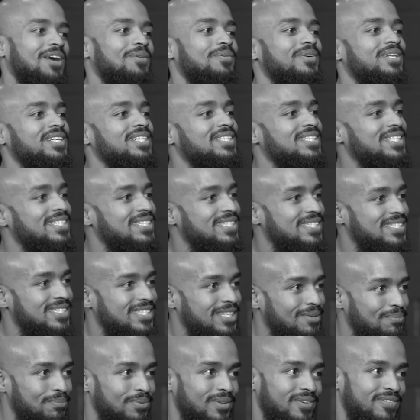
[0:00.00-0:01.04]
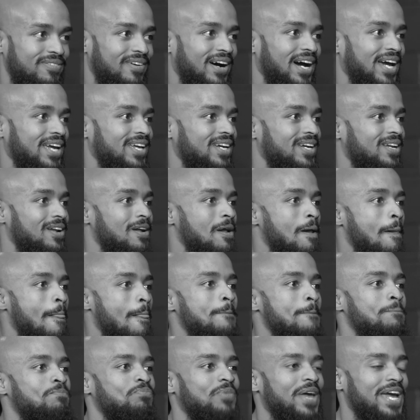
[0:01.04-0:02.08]
We need to simplify it
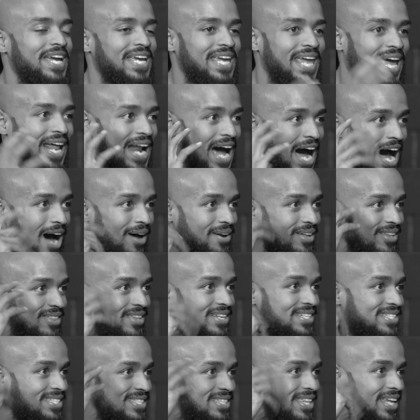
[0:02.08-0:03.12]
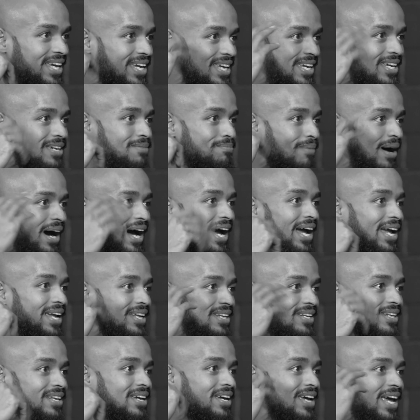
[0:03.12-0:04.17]
and get out of this thinking
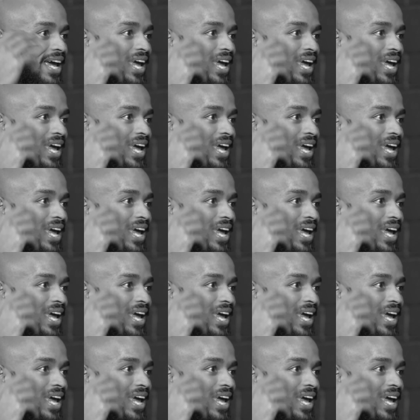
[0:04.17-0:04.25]
mind